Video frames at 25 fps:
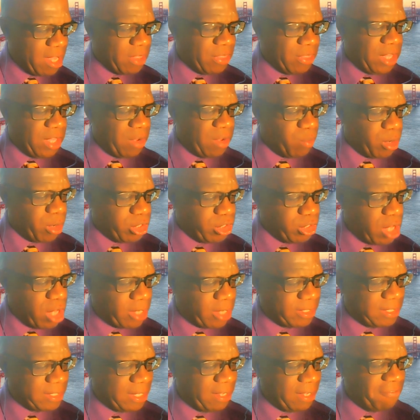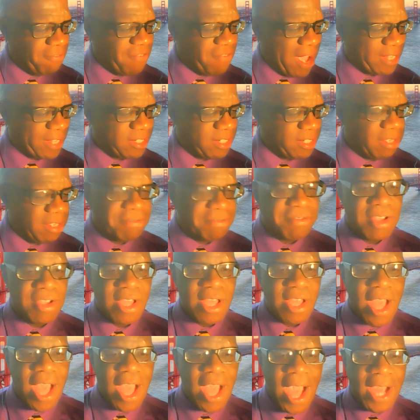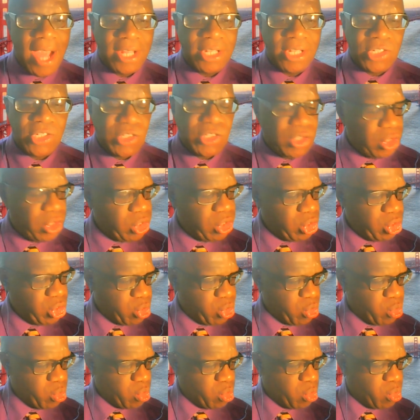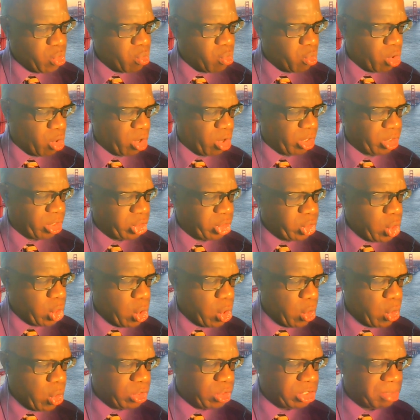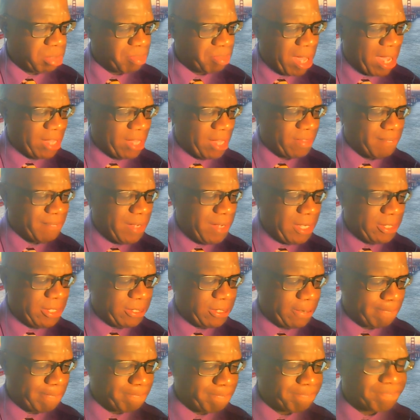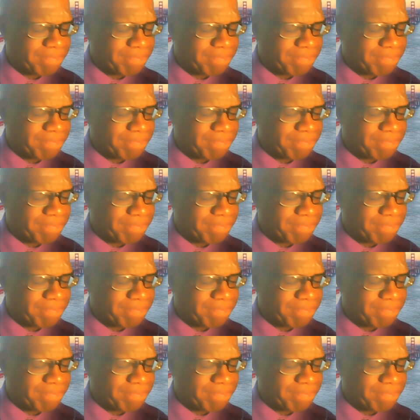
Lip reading: They were not effective as you were told by the media.